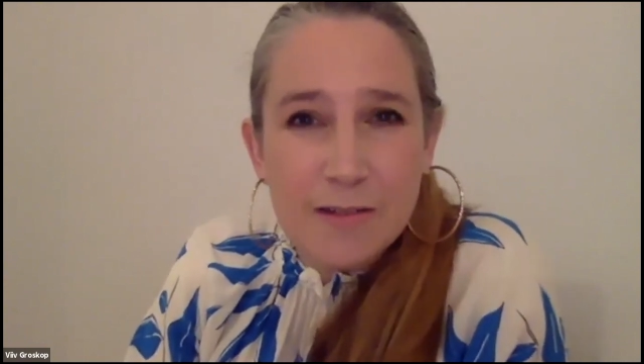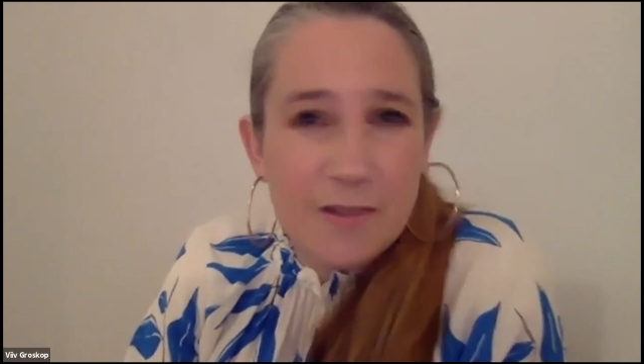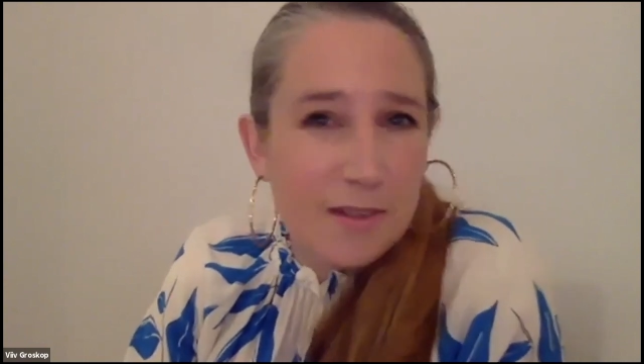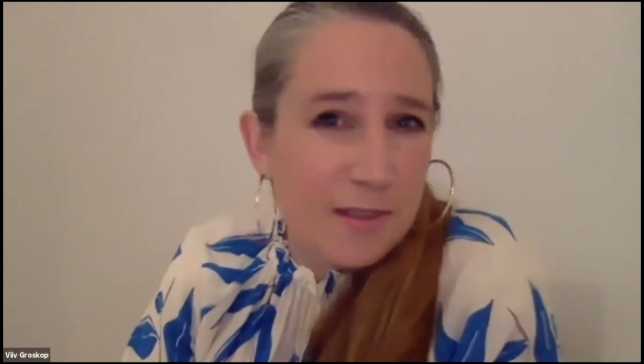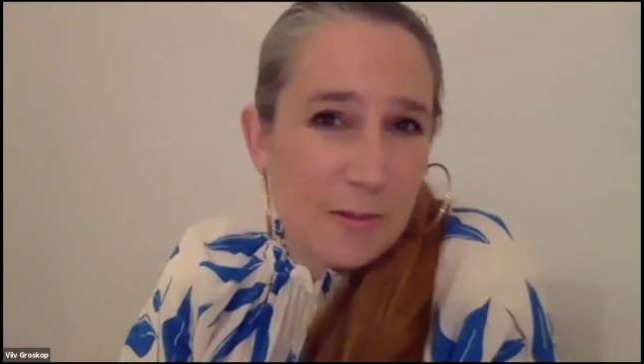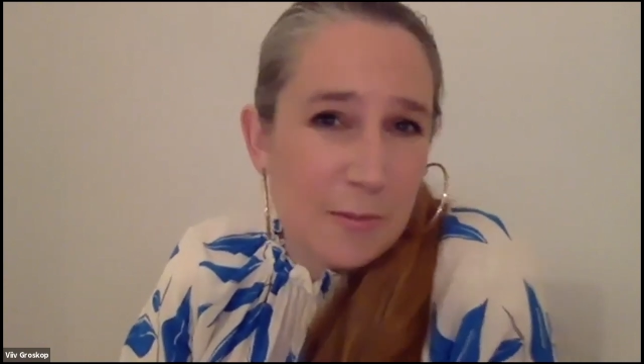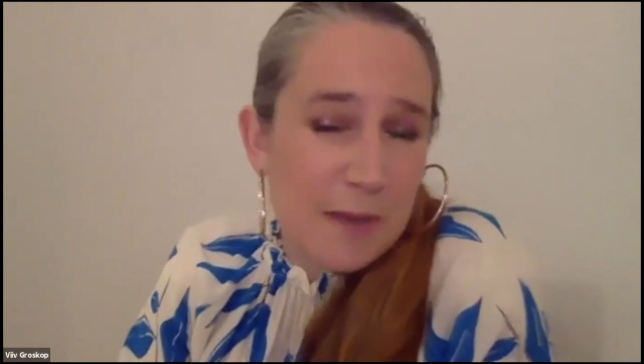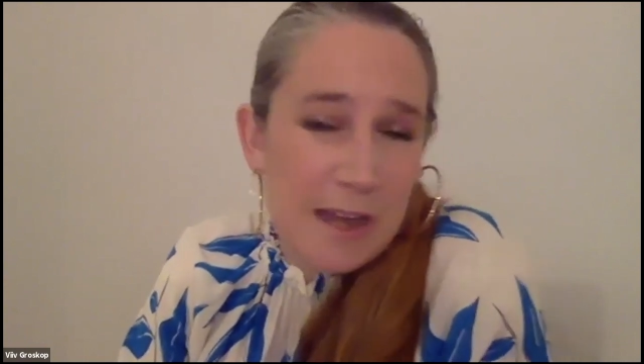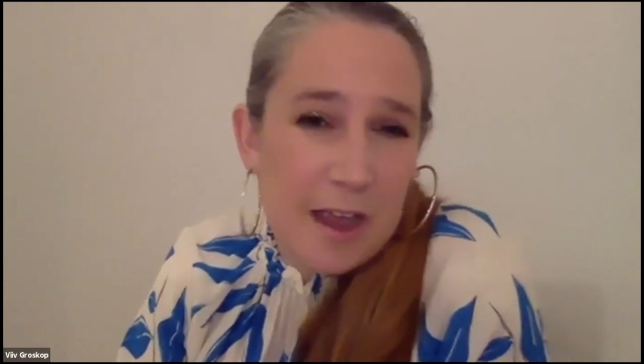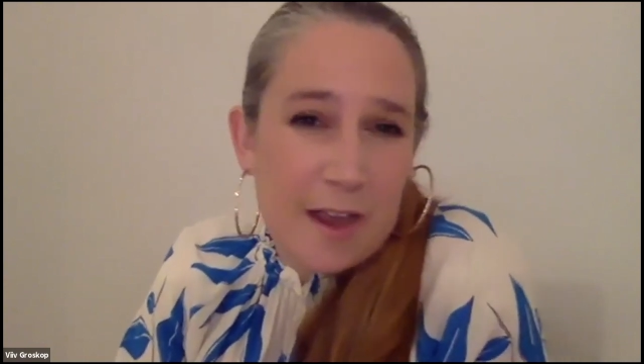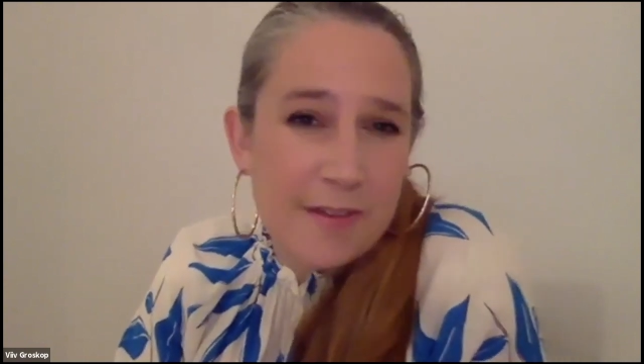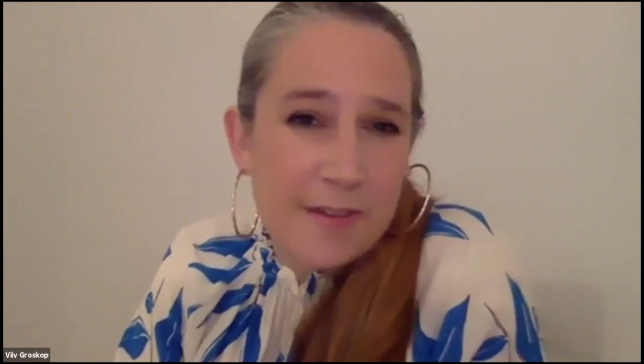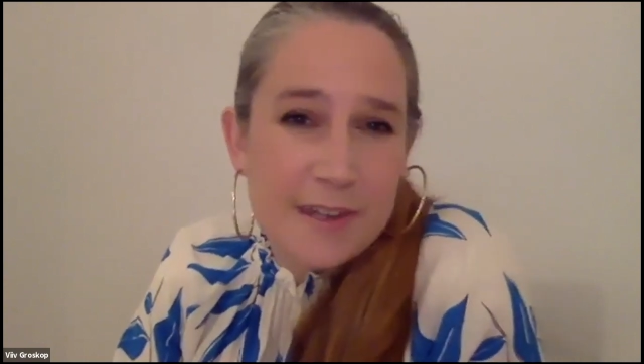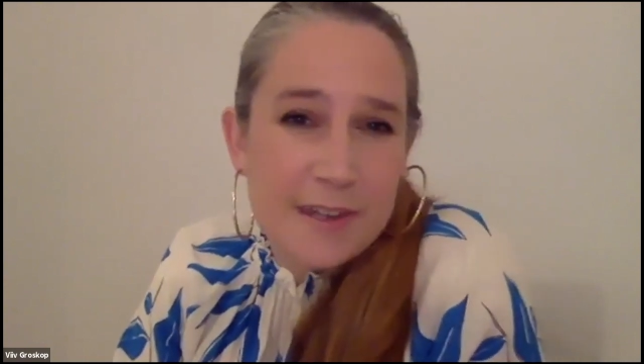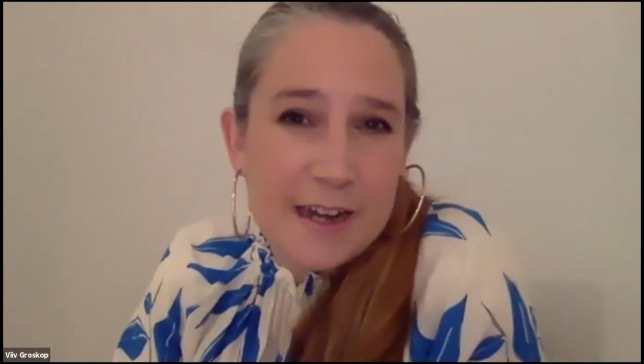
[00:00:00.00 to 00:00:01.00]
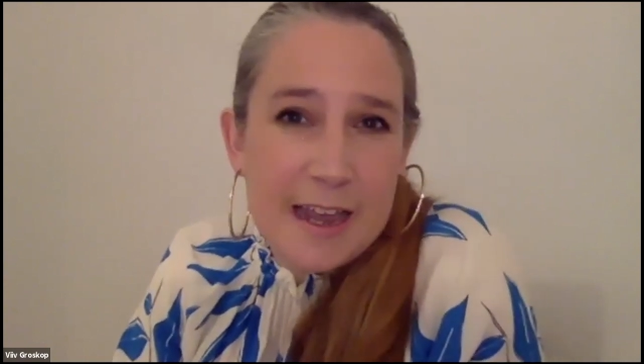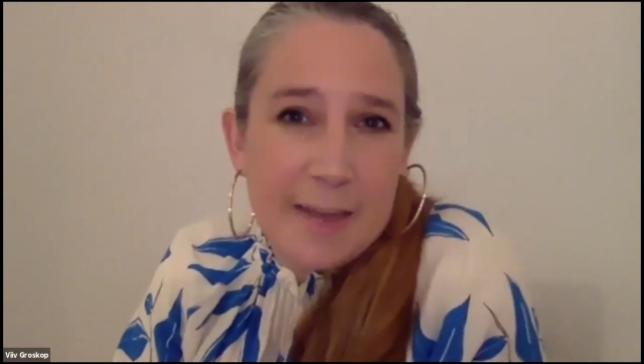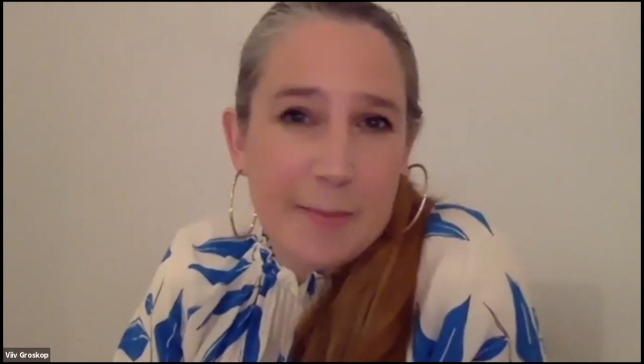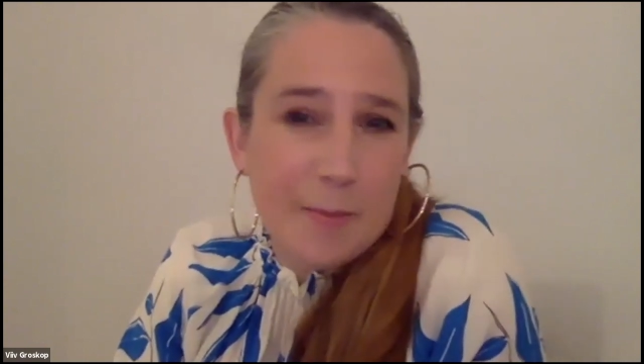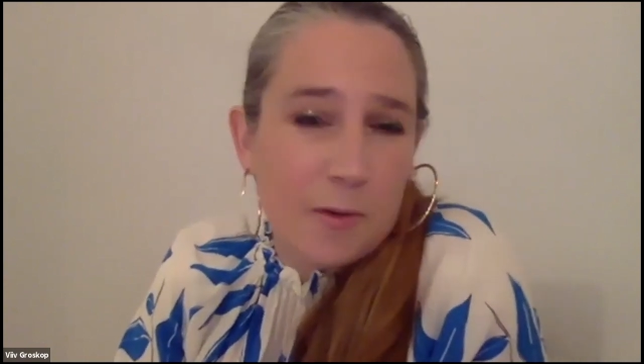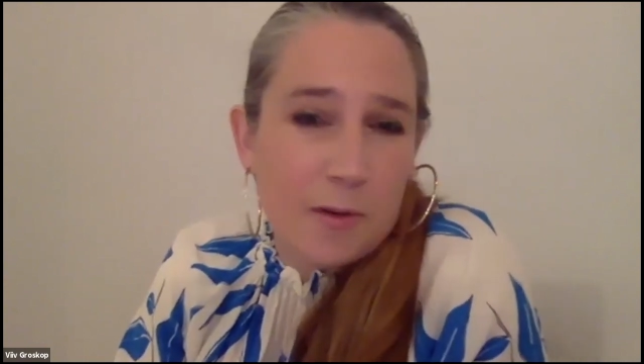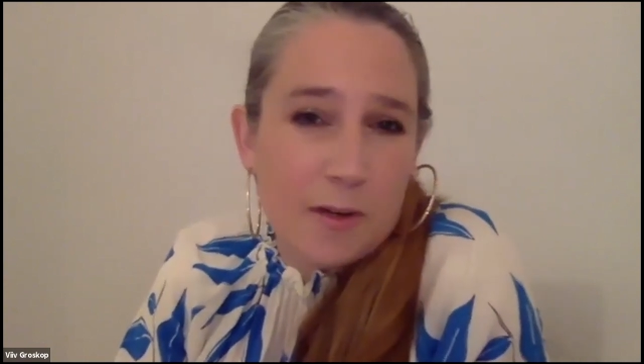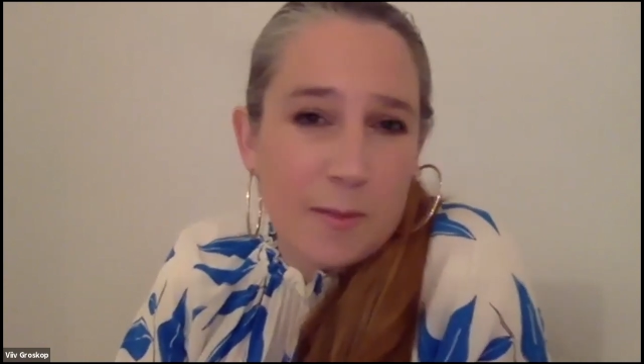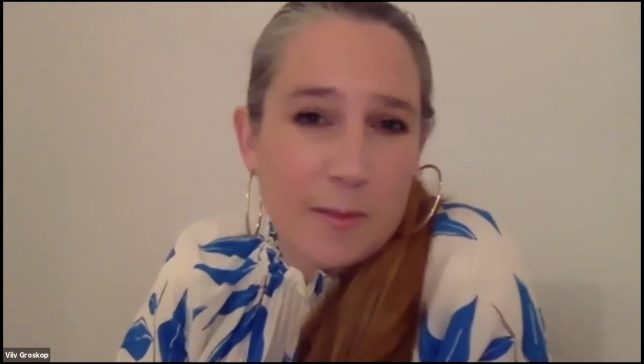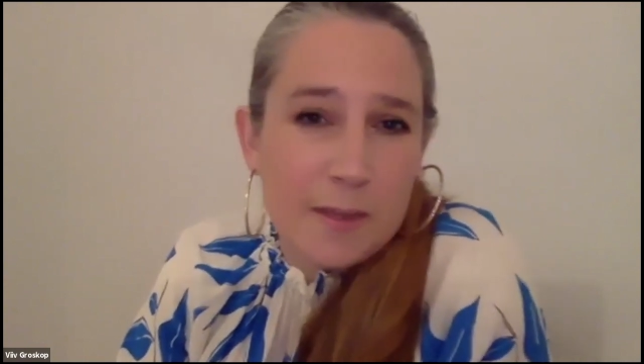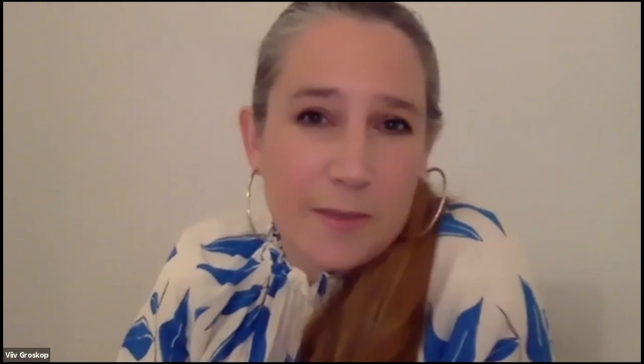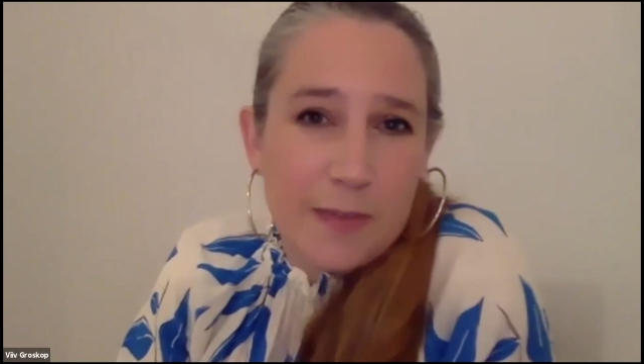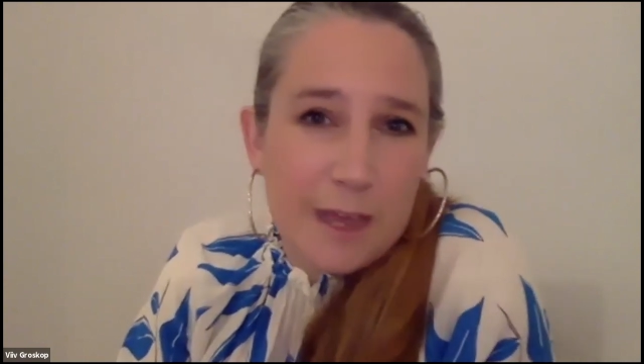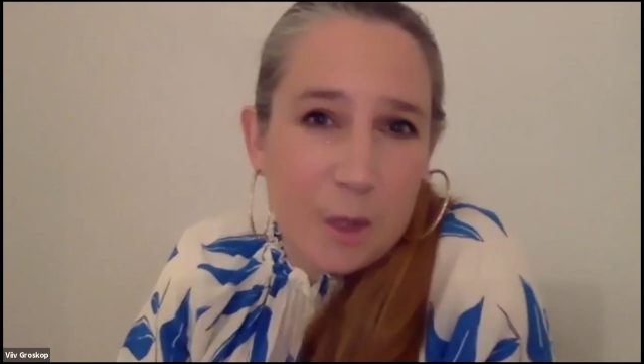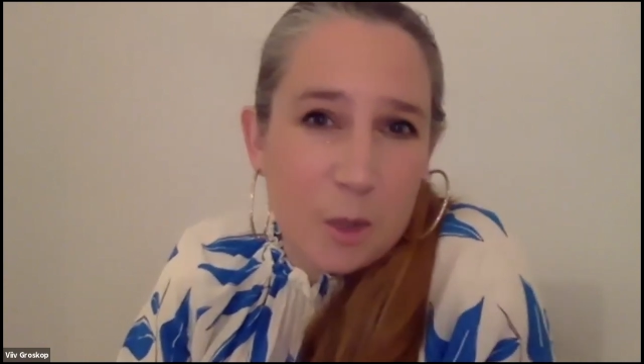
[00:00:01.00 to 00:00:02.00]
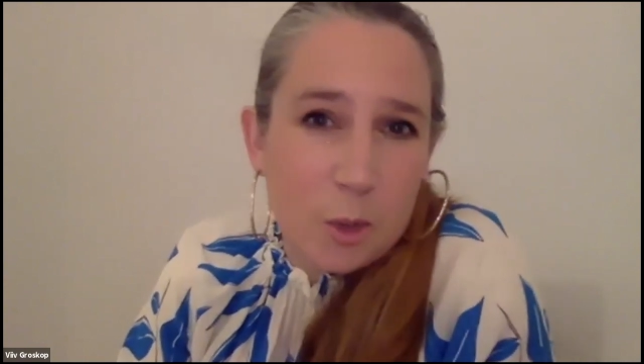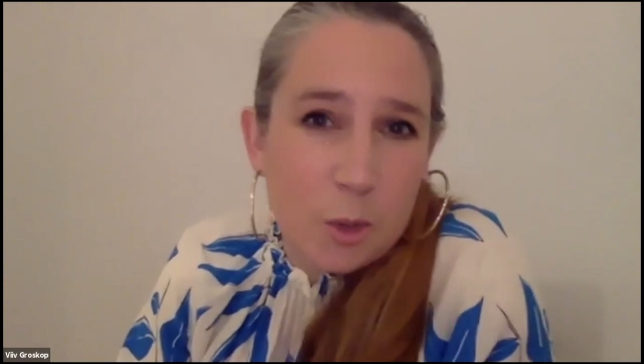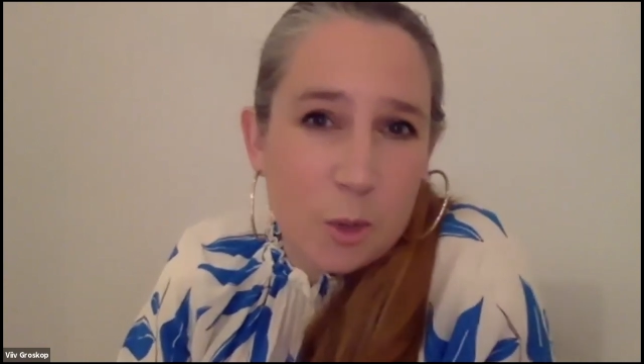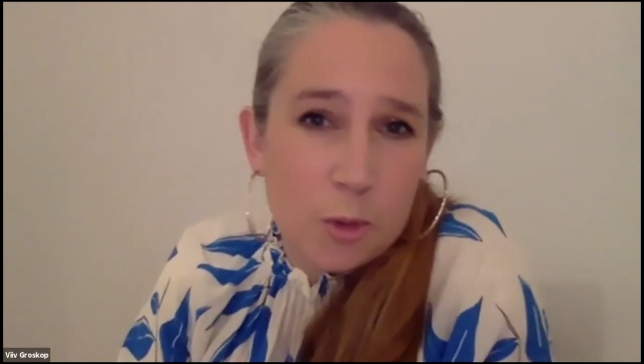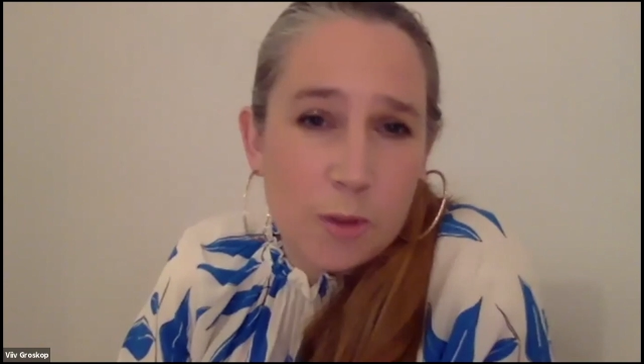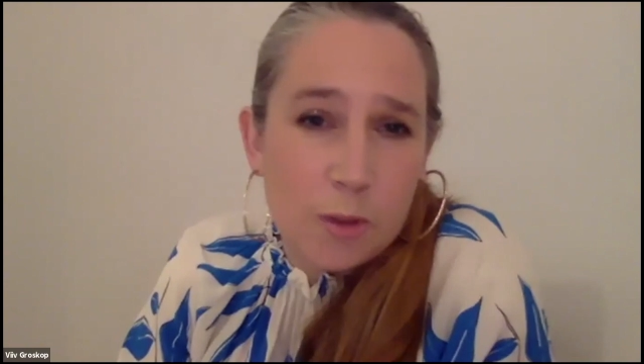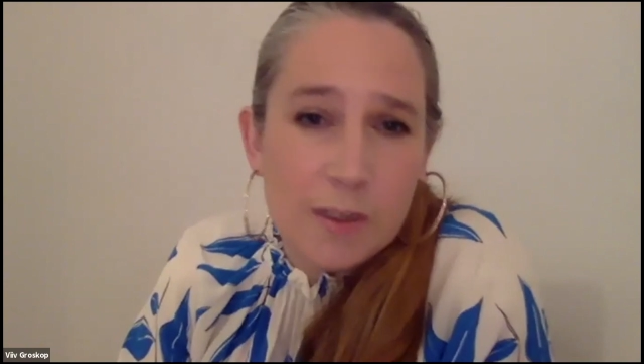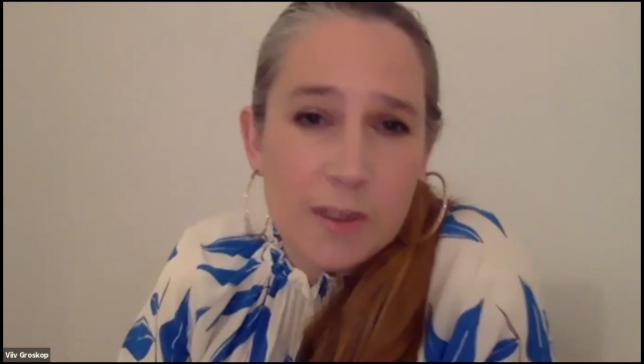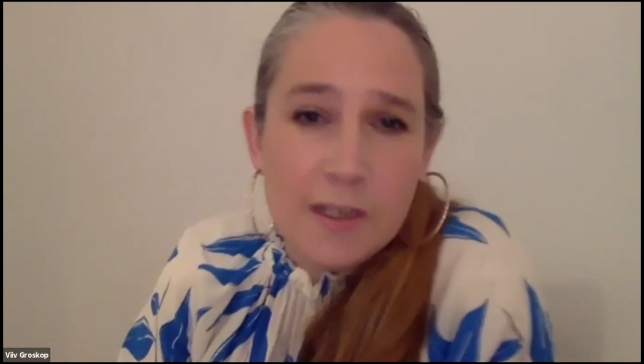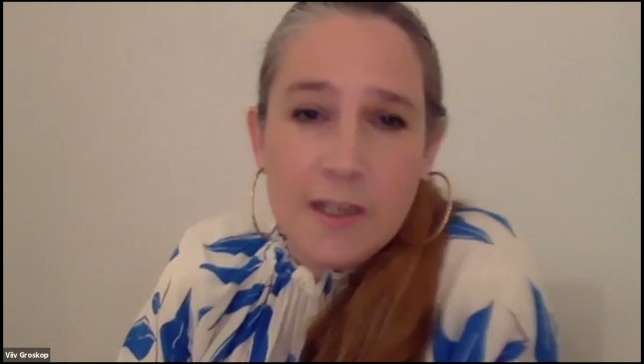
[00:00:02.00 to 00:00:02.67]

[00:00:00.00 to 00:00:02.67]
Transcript: just on my own today. I'm not going to be on that call.